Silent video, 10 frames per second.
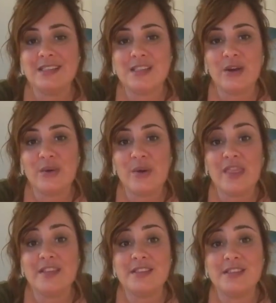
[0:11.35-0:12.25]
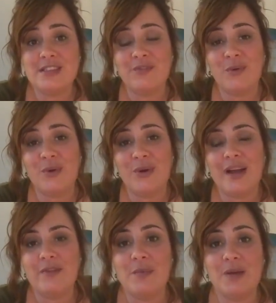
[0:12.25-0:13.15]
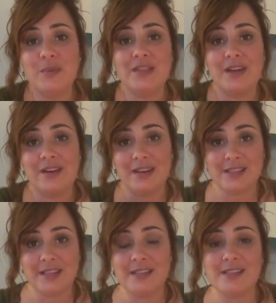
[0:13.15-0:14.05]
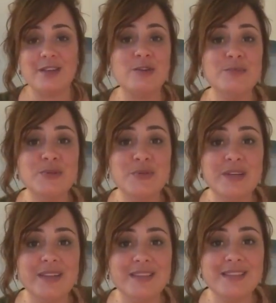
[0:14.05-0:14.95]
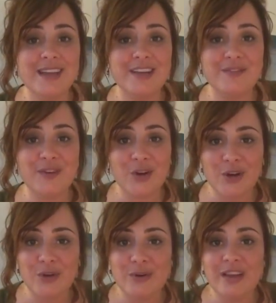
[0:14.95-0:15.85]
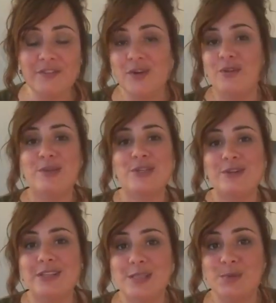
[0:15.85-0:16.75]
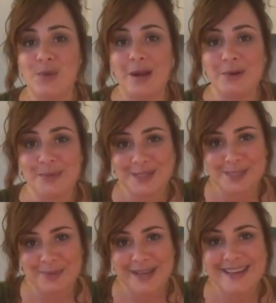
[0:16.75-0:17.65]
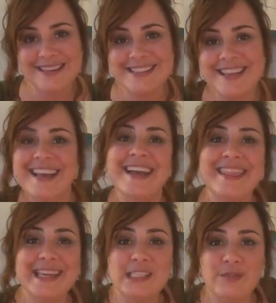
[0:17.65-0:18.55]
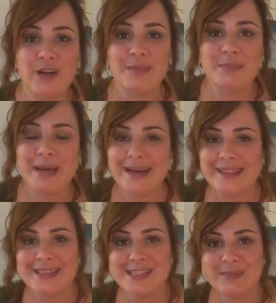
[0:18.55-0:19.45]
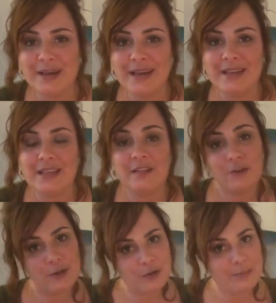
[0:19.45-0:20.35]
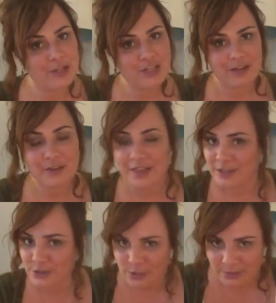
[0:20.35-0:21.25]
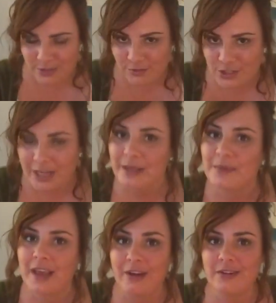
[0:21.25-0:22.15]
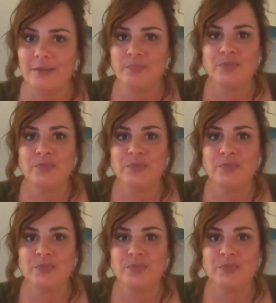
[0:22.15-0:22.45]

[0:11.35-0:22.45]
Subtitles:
So this is for everyone with their Ascendant, Sun, or Moon in the sign of Virgo. If you're a returning subscriber, what's up, guys? Thanks for coming back this month. And if you're new to my channel, thank you so much for checking me out.